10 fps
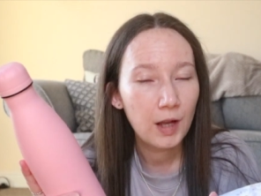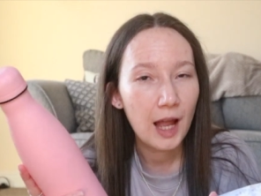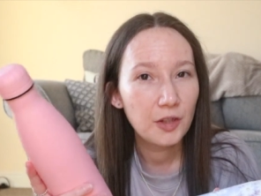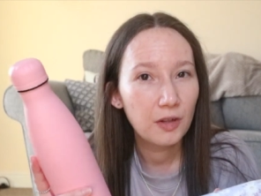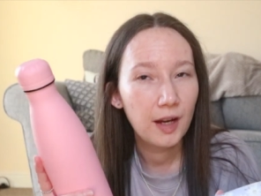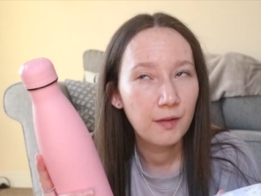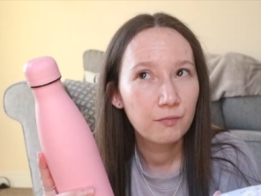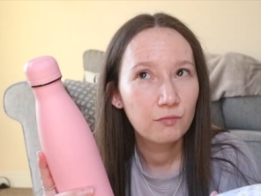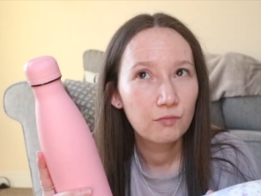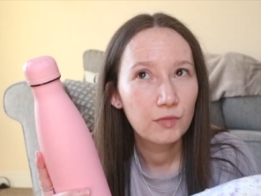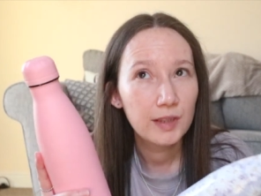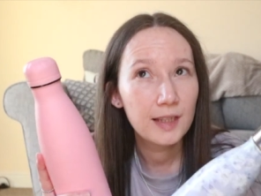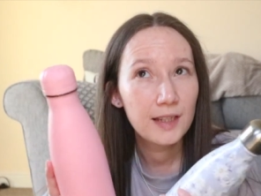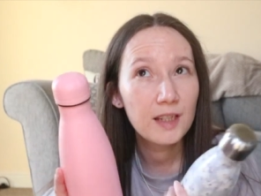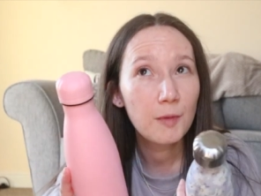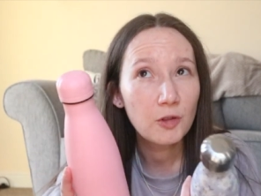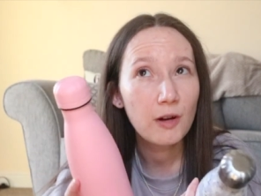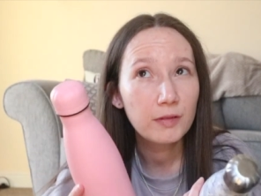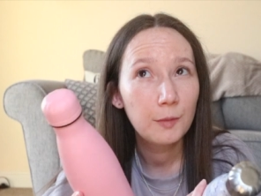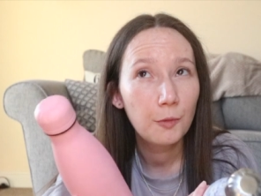Actually, this is my
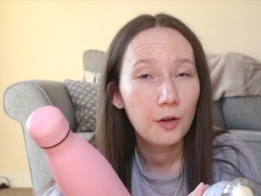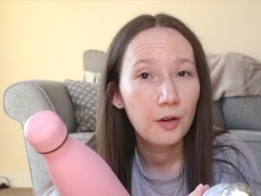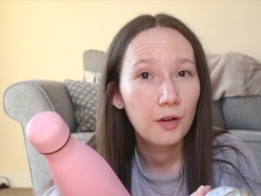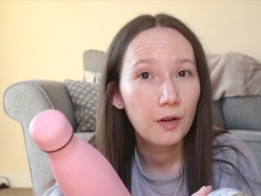travelling one.